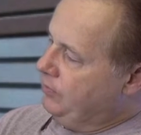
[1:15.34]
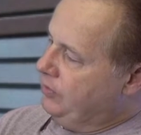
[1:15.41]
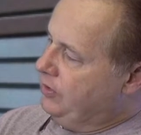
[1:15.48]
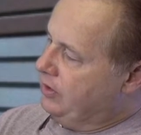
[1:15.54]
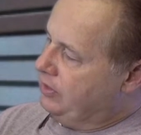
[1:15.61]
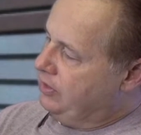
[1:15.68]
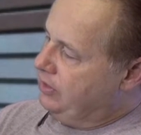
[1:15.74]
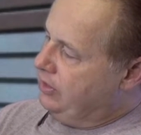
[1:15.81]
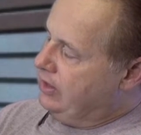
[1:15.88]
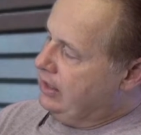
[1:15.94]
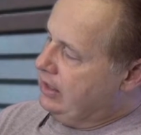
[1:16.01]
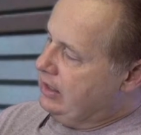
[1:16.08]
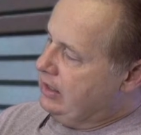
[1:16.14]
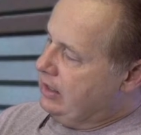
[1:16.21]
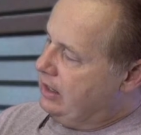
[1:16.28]

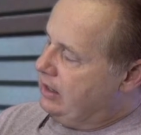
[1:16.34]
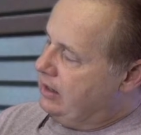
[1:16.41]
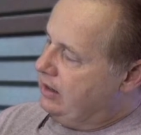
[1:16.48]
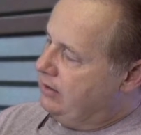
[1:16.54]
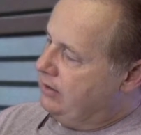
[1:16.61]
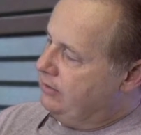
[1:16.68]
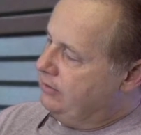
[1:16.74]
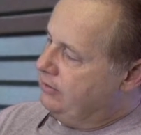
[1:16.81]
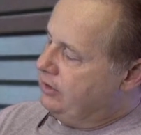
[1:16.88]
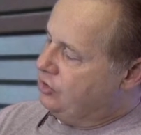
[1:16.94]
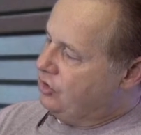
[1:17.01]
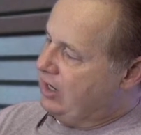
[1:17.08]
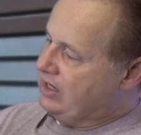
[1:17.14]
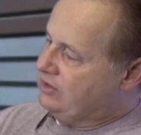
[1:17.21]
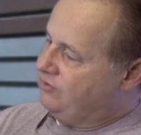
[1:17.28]
The
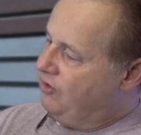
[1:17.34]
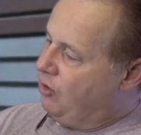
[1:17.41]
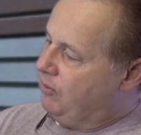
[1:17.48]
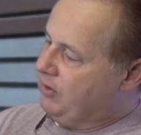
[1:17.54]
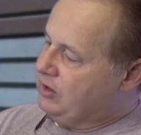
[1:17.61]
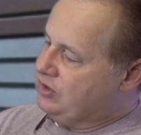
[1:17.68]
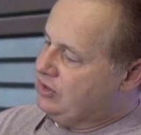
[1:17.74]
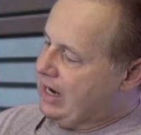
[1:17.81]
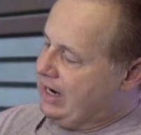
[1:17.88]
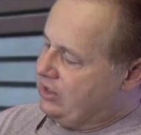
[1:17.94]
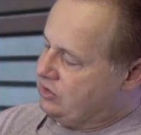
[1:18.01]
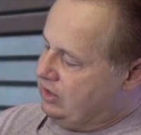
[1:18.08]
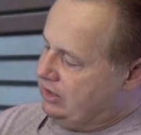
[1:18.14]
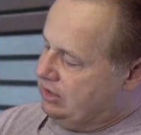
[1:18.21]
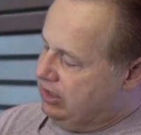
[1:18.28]
transformer is
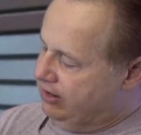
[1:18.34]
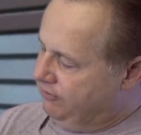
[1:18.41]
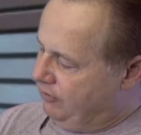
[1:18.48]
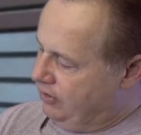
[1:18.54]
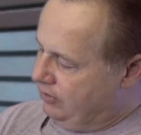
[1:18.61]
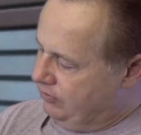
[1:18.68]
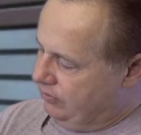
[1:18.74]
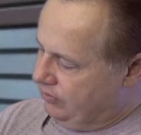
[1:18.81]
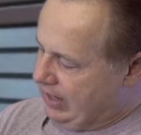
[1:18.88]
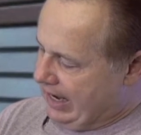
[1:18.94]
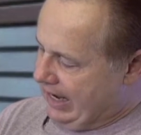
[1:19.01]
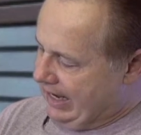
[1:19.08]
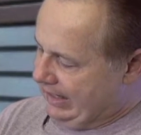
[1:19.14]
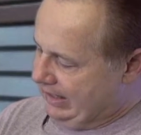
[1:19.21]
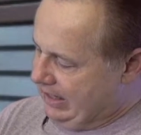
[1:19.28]
actually different. The
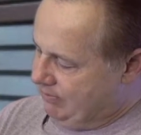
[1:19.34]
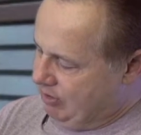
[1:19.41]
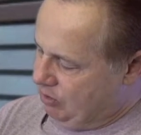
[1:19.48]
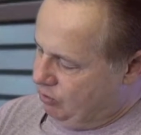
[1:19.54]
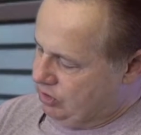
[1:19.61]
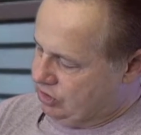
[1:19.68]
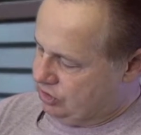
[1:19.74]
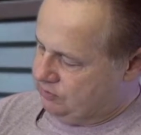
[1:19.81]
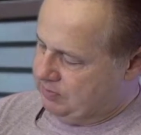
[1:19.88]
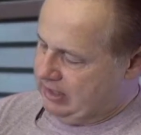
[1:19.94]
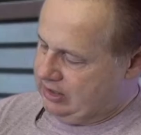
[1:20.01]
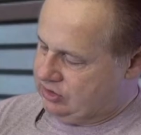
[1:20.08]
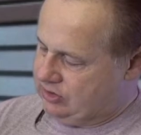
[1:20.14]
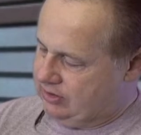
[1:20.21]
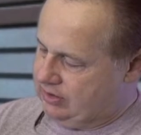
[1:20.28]
high limit, which is
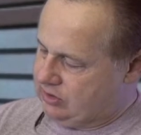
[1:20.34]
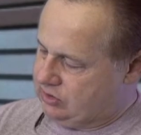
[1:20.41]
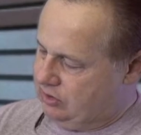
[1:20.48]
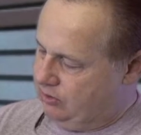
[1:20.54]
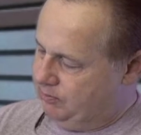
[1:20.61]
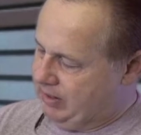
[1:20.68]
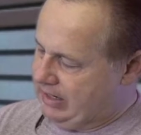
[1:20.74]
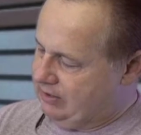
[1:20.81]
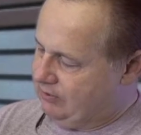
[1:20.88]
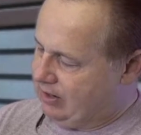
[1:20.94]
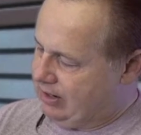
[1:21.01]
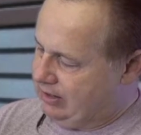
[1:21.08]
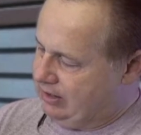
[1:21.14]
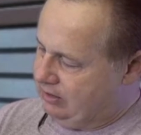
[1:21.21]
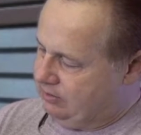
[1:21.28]
pinched in this little plate
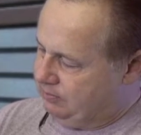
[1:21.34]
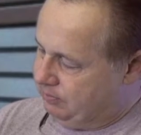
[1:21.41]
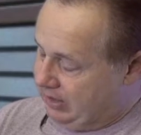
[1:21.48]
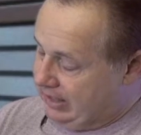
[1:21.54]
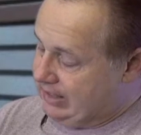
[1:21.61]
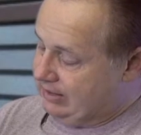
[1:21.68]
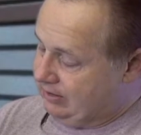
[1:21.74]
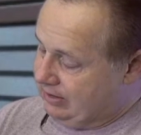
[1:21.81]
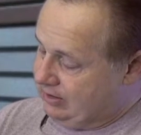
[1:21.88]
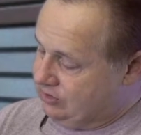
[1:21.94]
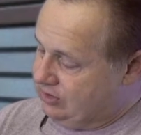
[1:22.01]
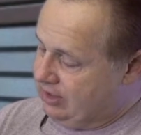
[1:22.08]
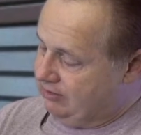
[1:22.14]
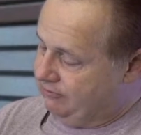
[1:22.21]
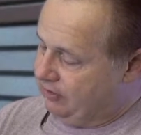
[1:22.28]
right here,
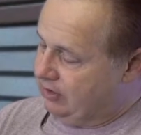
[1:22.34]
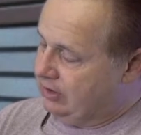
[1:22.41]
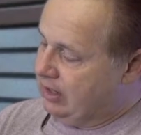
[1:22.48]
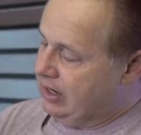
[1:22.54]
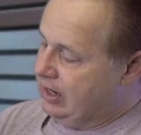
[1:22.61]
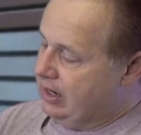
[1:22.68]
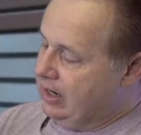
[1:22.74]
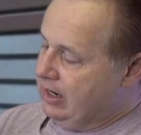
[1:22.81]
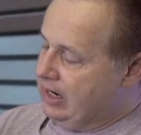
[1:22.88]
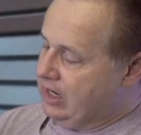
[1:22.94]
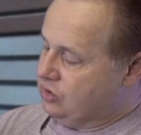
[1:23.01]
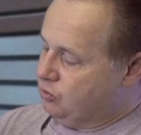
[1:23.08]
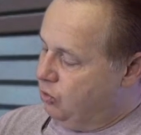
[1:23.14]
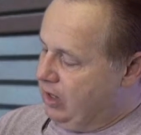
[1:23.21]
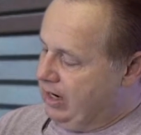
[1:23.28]
is different,
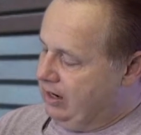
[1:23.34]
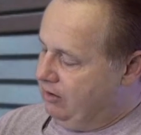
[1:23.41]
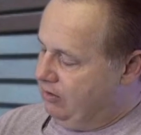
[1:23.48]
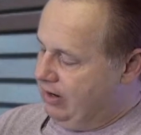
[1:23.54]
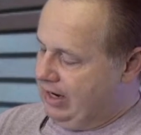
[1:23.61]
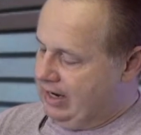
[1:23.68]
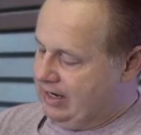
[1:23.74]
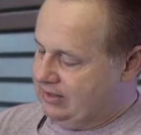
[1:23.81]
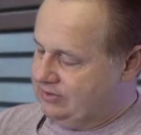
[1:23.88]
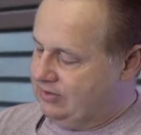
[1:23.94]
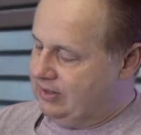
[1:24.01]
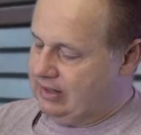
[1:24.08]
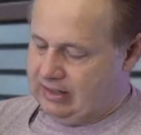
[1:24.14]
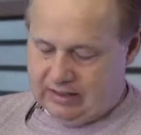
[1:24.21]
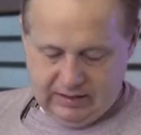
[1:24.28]
as well as
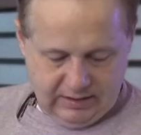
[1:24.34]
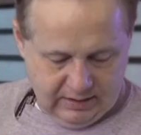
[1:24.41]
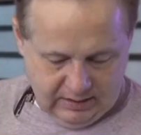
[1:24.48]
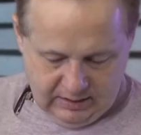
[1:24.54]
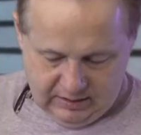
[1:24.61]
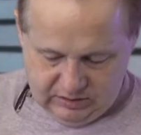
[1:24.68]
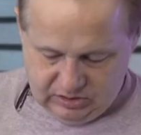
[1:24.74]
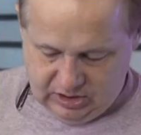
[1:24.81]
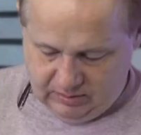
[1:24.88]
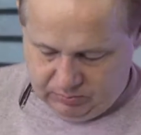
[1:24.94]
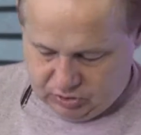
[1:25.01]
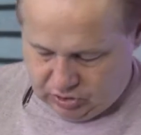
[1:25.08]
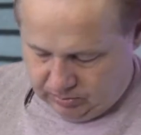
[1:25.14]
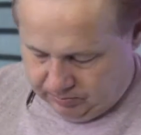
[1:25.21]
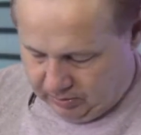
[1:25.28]
the
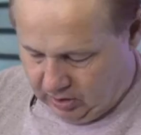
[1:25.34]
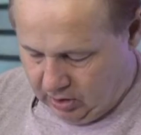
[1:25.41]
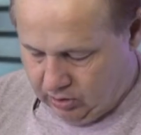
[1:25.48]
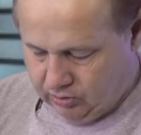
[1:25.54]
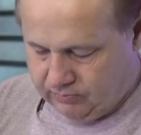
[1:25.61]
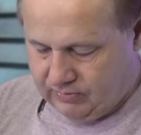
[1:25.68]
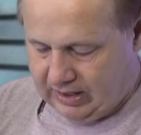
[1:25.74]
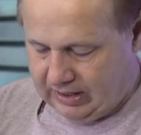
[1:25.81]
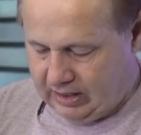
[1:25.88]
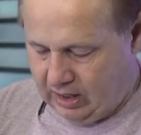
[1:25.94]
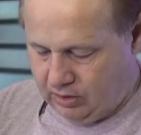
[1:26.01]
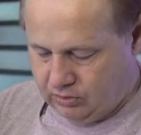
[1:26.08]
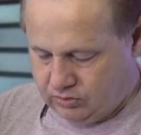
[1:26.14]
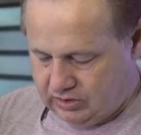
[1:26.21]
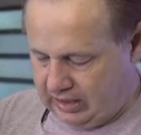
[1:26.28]
temperature probe that
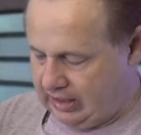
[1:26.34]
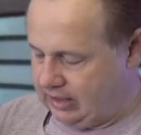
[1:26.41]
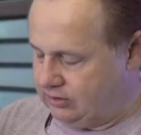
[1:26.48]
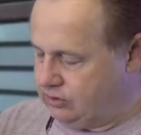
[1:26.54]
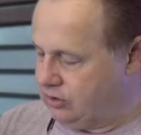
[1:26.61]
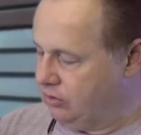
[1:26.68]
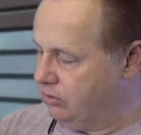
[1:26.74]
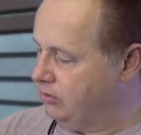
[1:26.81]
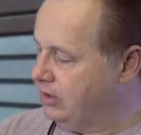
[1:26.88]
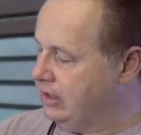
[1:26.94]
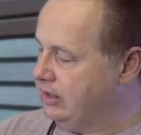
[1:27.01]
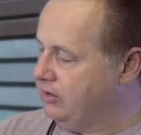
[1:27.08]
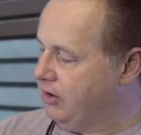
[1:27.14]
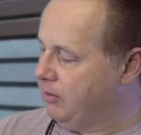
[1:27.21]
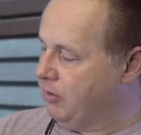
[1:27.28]
goes into
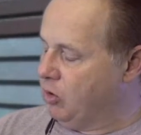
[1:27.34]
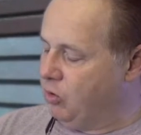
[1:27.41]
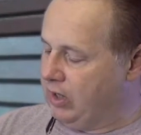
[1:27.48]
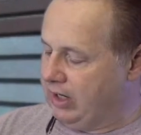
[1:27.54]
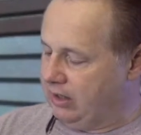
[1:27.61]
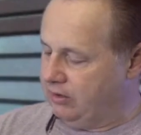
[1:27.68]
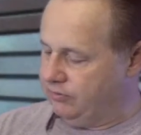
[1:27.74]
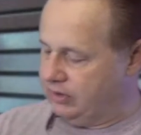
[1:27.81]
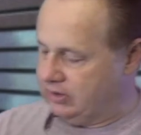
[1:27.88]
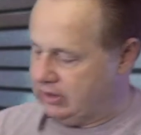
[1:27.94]
the thermo well on the